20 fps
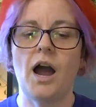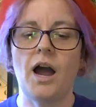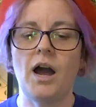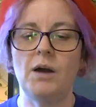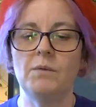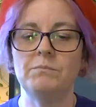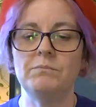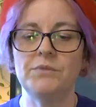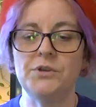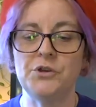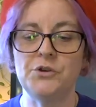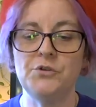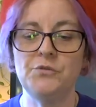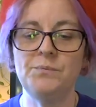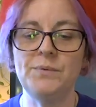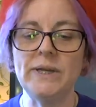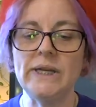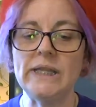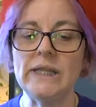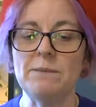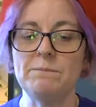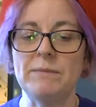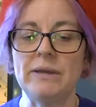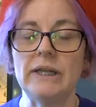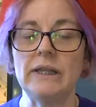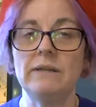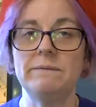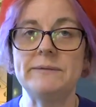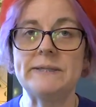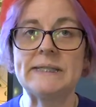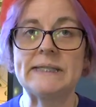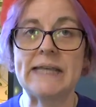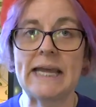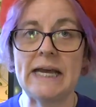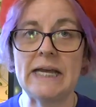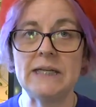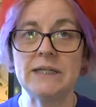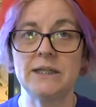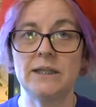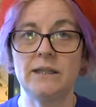Um, you've been in the middle of a
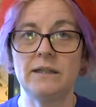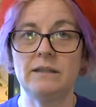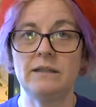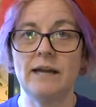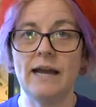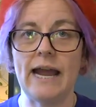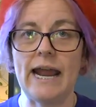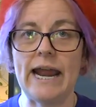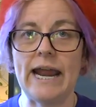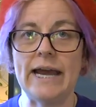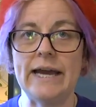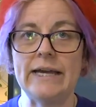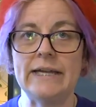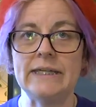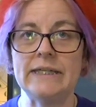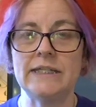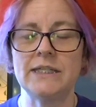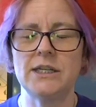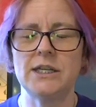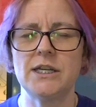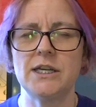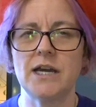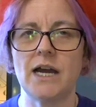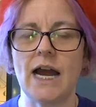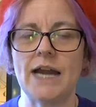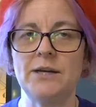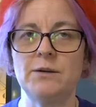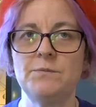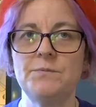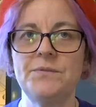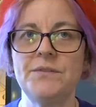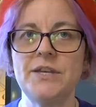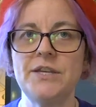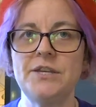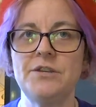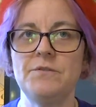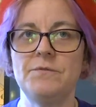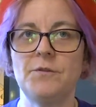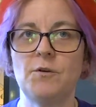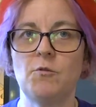scandal, and I don't
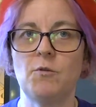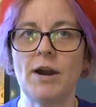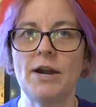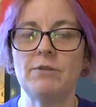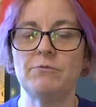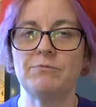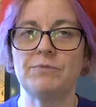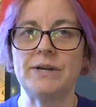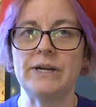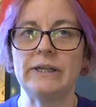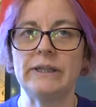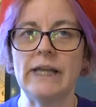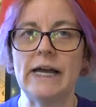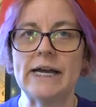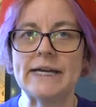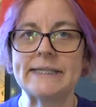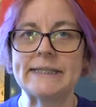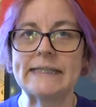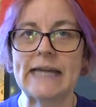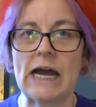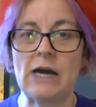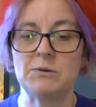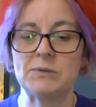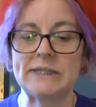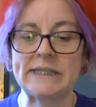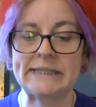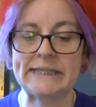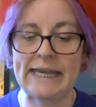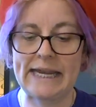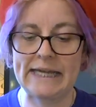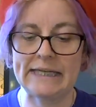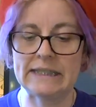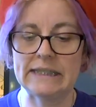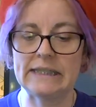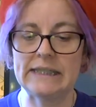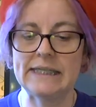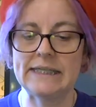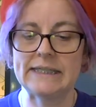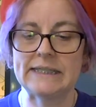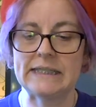think you've quite realized how
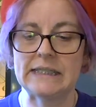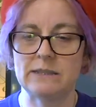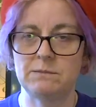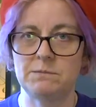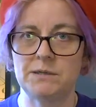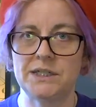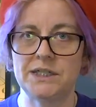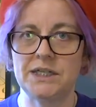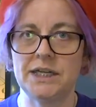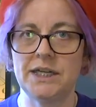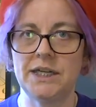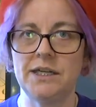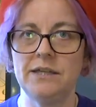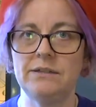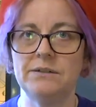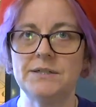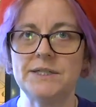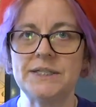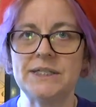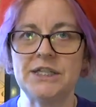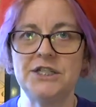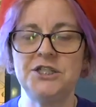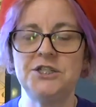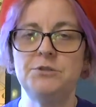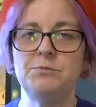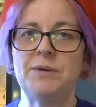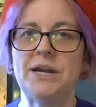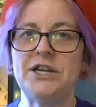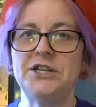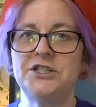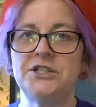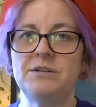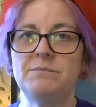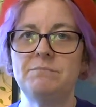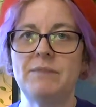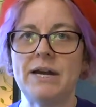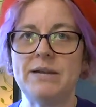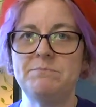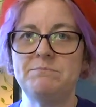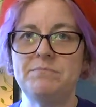scandalous this particular situation
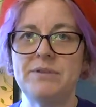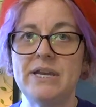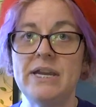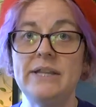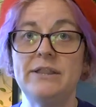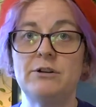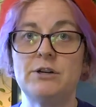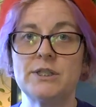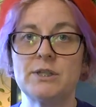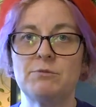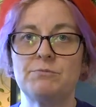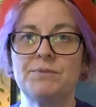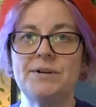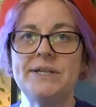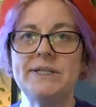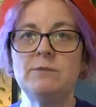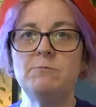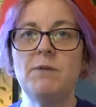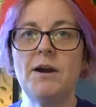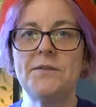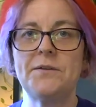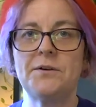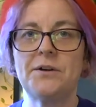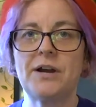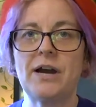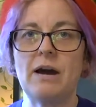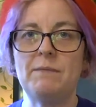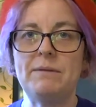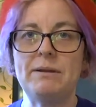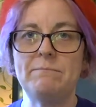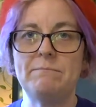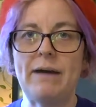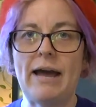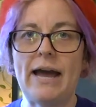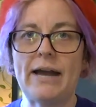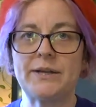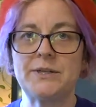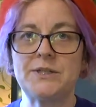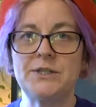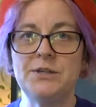might be. And there's a reason why they're coming
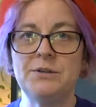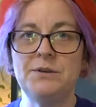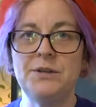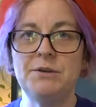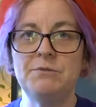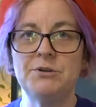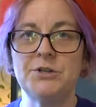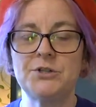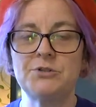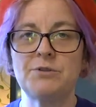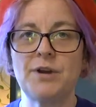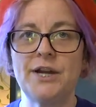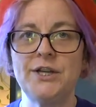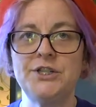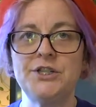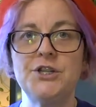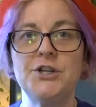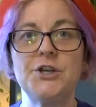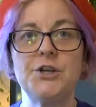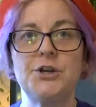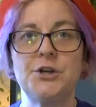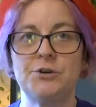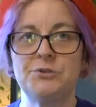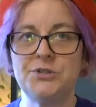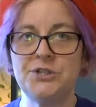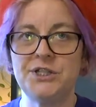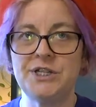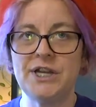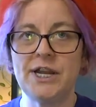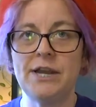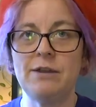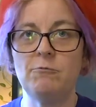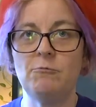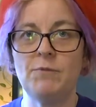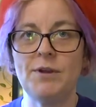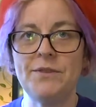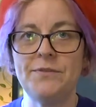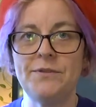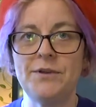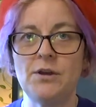back to you and trying to negotiate
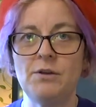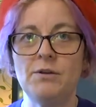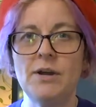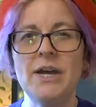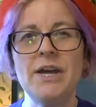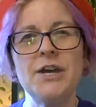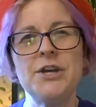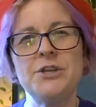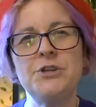with you.